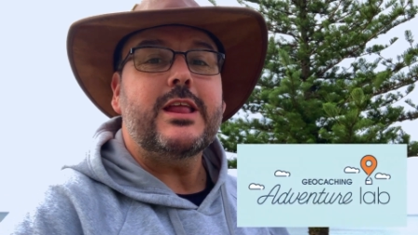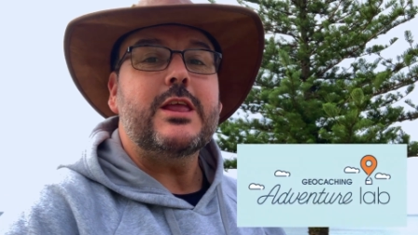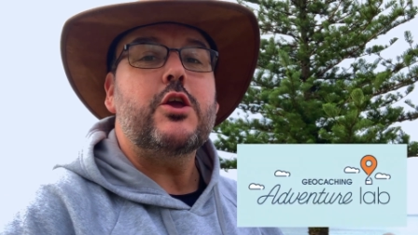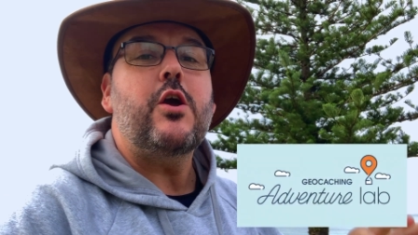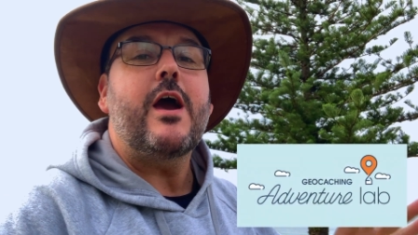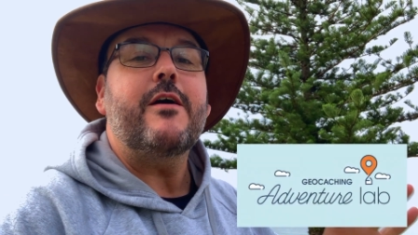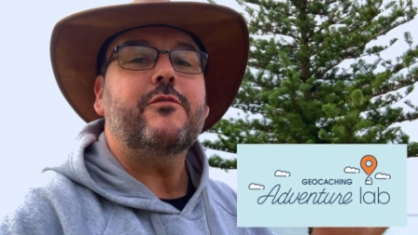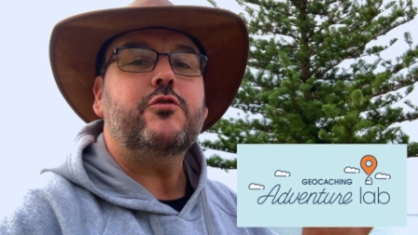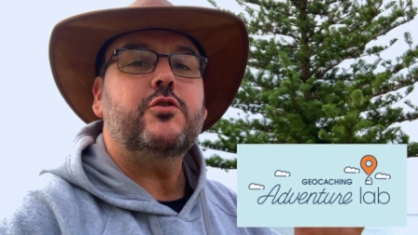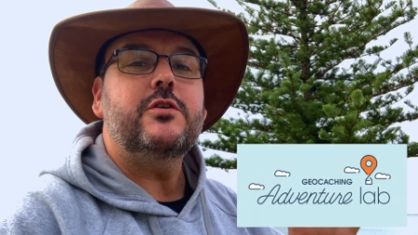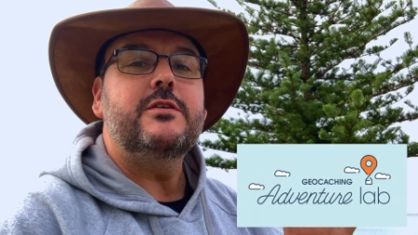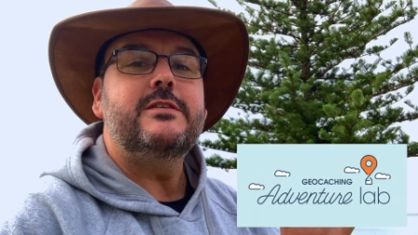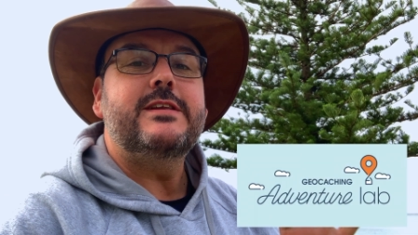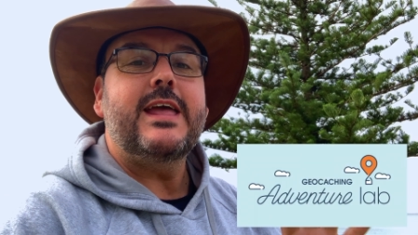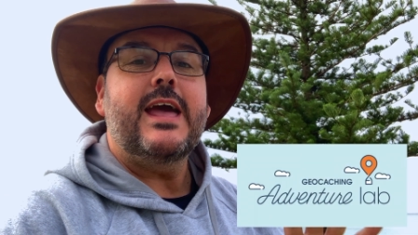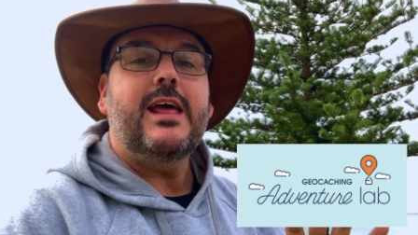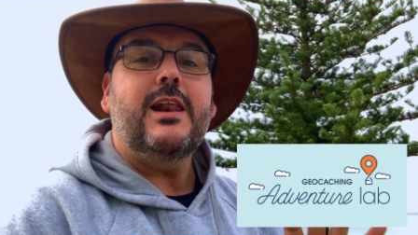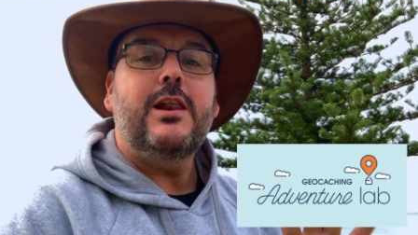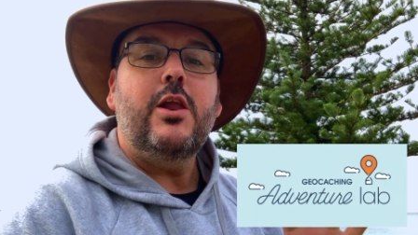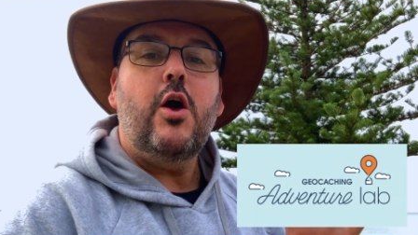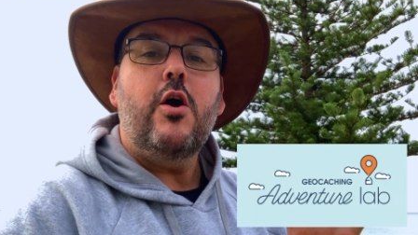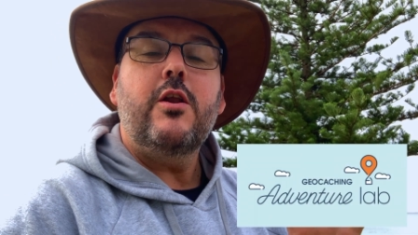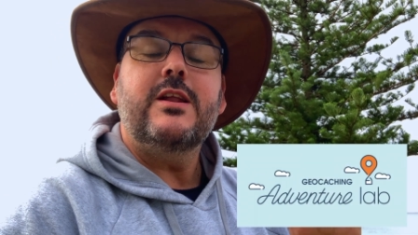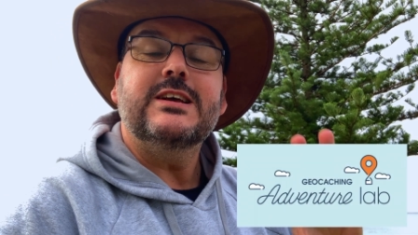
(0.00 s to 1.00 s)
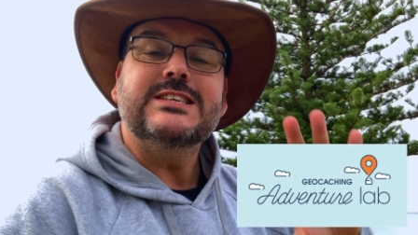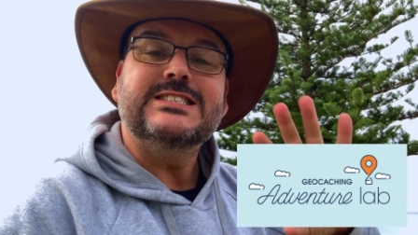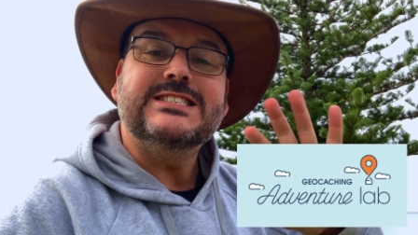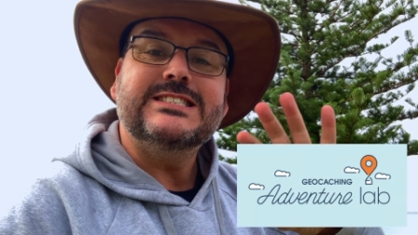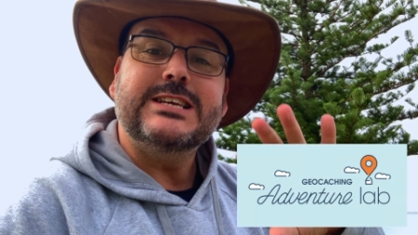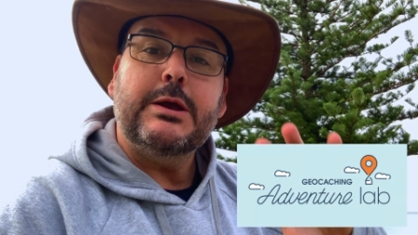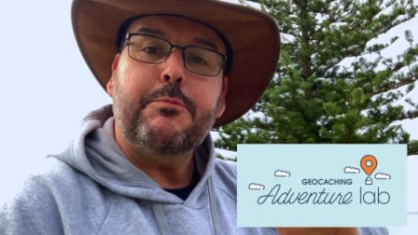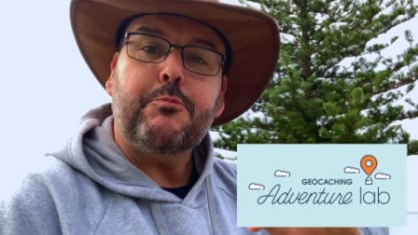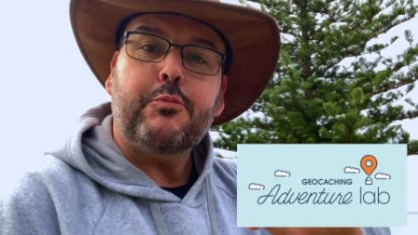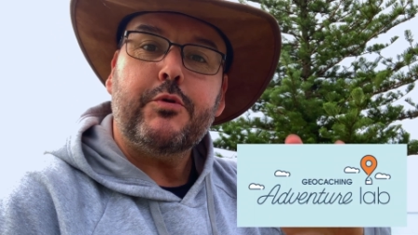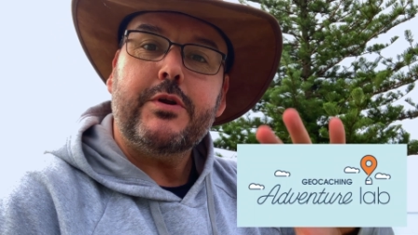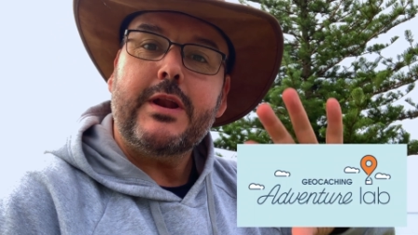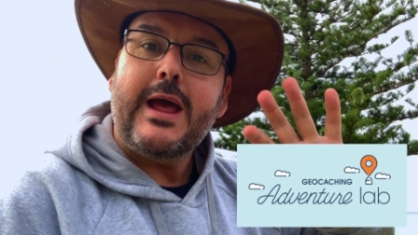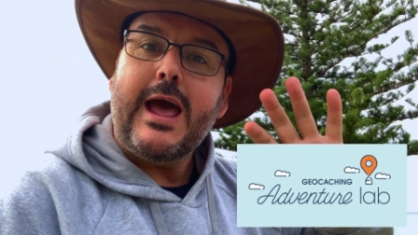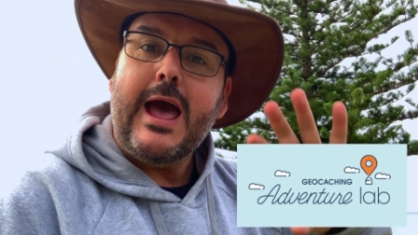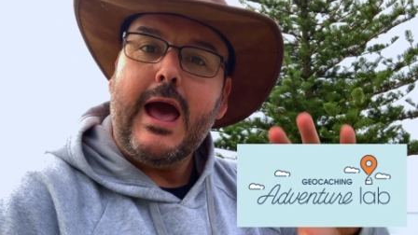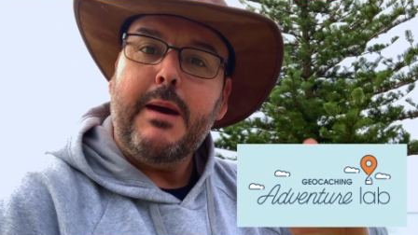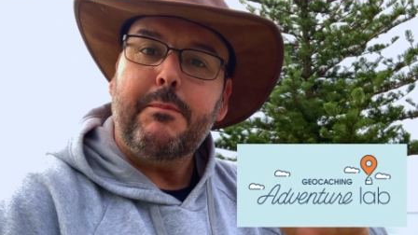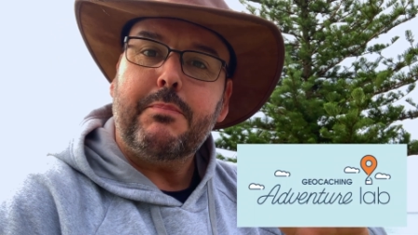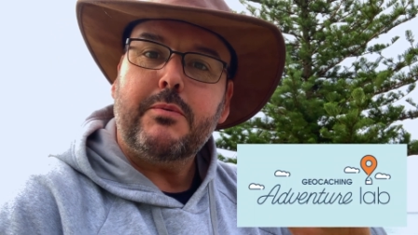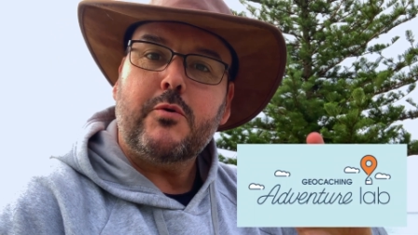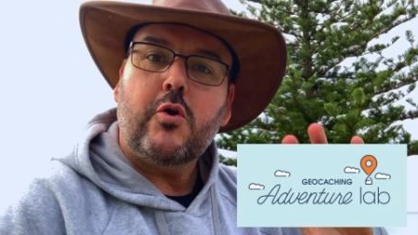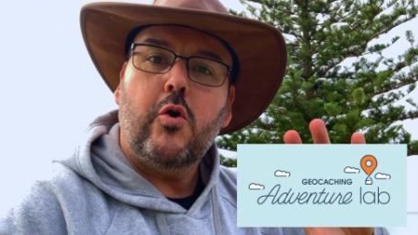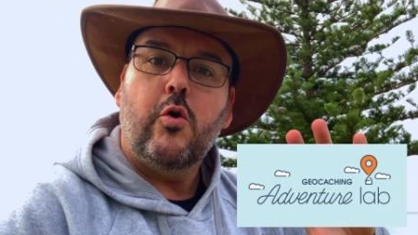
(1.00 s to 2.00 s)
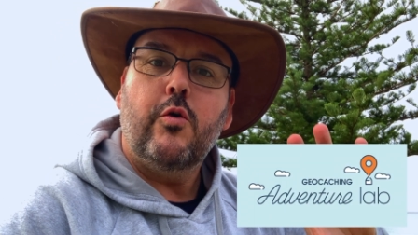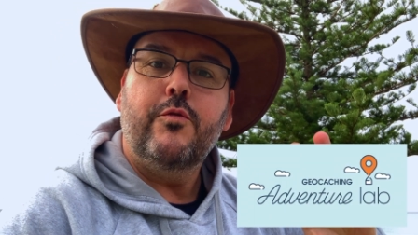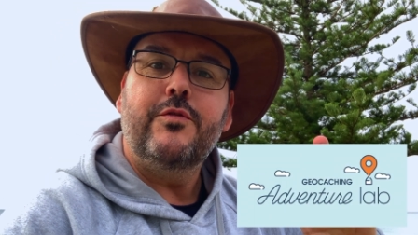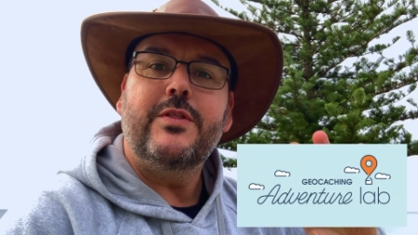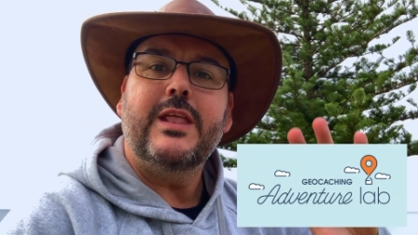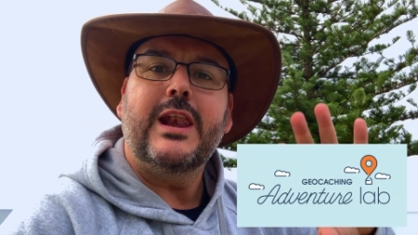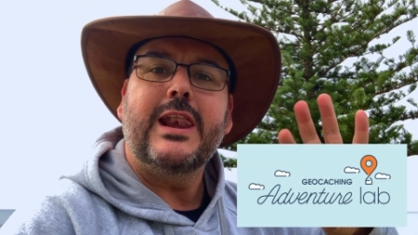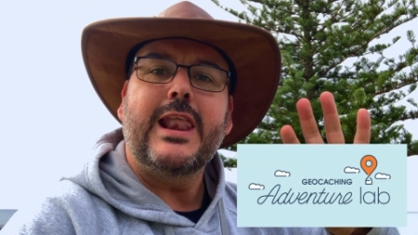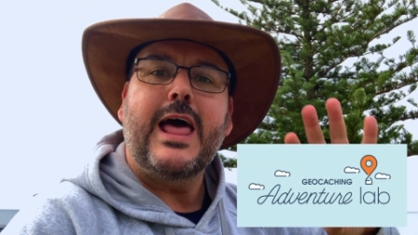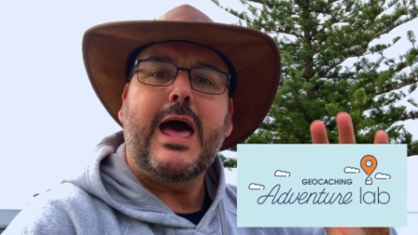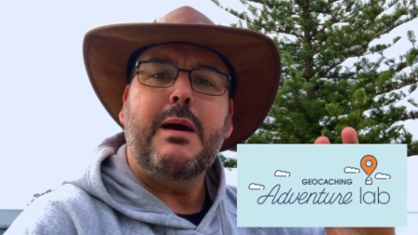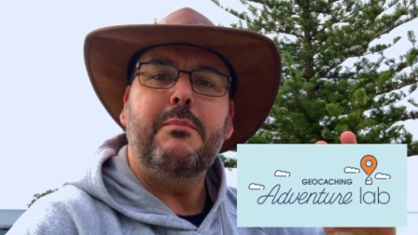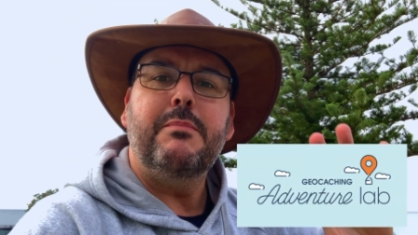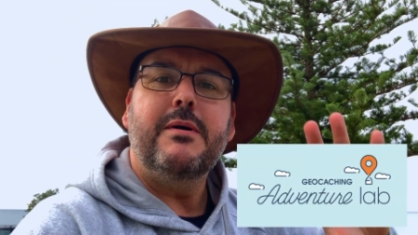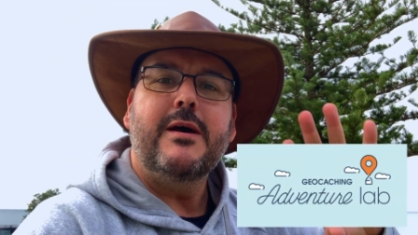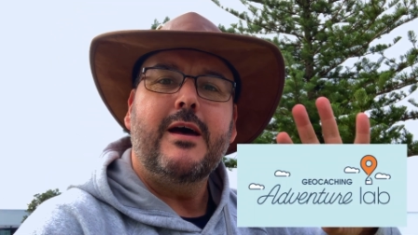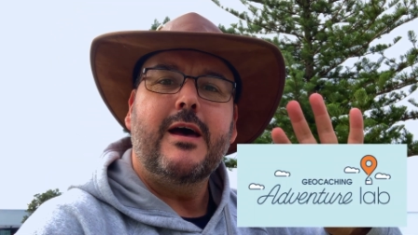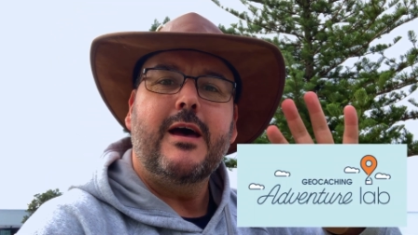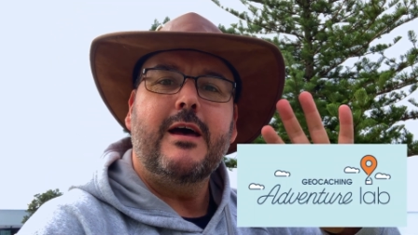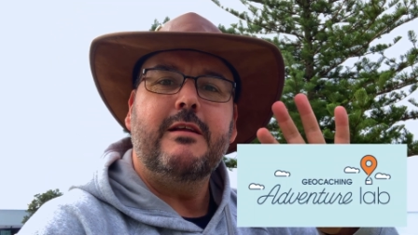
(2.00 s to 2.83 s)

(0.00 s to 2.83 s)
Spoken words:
you have to download a separate app called the Lab